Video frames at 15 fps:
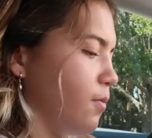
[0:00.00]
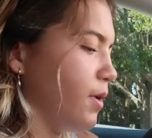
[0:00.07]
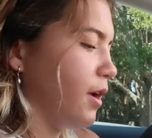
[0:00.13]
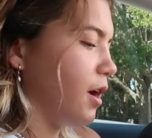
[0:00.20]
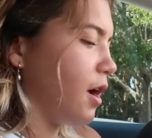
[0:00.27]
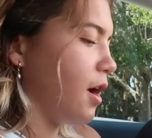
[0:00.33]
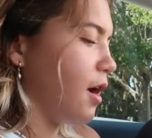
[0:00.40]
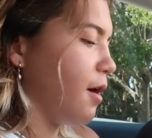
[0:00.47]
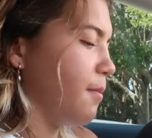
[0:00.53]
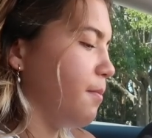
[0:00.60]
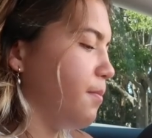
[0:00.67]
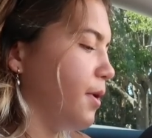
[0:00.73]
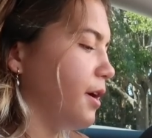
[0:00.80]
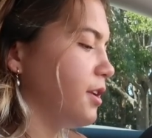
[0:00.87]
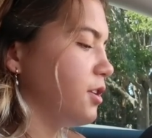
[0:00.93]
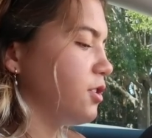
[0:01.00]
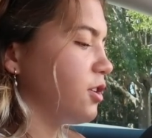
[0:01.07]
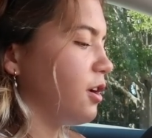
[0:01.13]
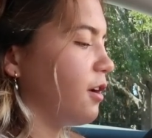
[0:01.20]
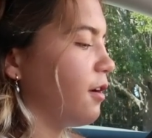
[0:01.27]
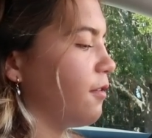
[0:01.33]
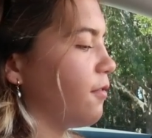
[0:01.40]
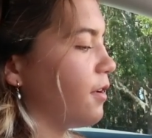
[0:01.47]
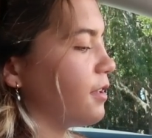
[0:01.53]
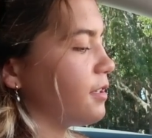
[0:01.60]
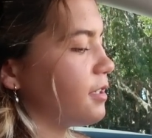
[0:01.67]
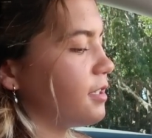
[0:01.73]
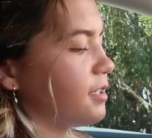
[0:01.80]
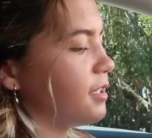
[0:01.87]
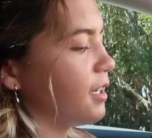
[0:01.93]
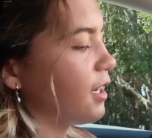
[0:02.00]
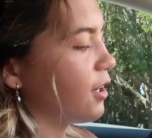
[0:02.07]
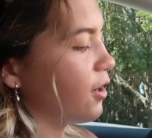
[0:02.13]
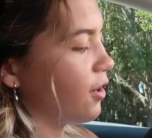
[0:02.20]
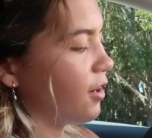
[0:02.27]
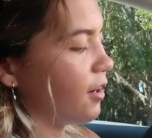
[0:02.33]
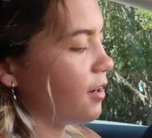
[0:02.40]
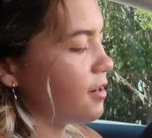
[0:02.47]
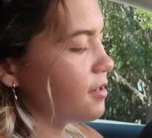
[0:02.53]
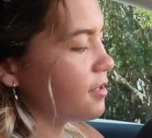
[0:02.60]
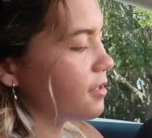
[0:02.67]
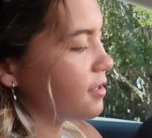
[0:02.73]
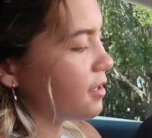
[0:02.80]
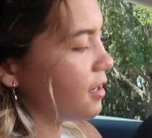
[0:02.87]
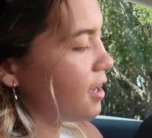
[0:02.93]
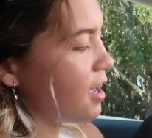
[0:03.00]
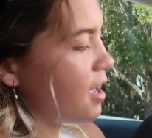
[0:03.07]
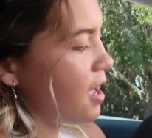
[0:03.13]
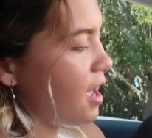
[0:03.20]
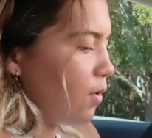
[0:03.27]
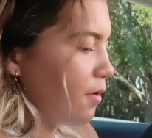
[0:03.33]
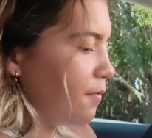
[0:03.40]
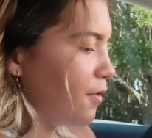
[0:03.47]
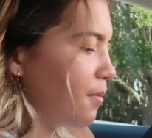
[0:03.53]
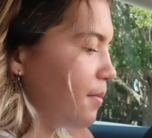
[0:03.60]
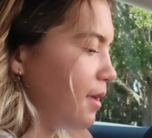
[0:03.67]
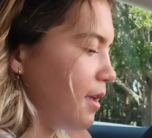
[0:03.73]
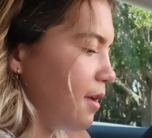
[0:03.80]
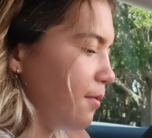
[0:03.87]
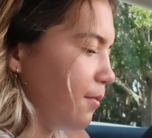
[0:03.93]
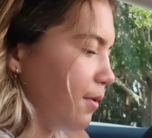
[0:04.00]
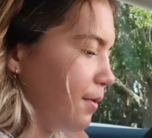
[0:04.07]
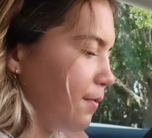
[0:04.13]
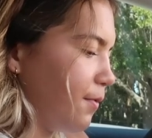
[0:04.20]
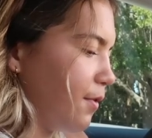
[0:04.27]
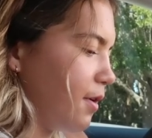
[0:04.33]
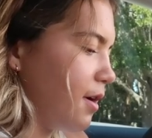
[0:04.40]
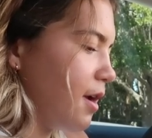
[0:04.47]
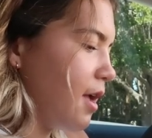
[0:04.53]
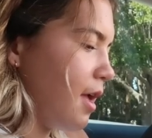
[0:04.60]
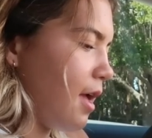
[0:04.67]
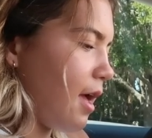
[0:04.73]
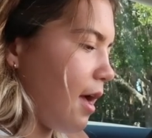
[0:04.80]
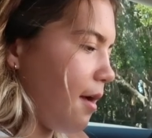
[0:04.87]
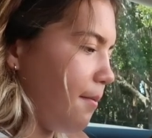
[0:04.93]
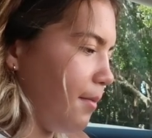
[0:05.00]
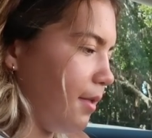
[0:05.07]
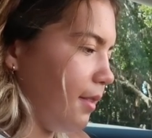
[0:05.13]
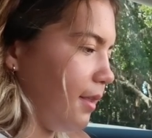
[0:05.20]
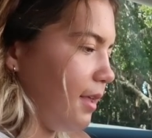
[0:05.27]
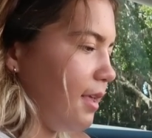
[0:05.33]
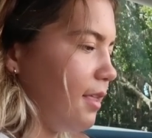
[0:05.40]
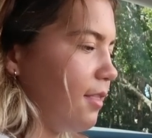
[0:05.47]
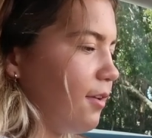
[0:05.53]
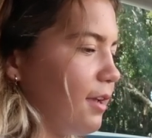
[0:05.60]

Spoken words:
We got a bunch of stickers. One for me and one for Emily.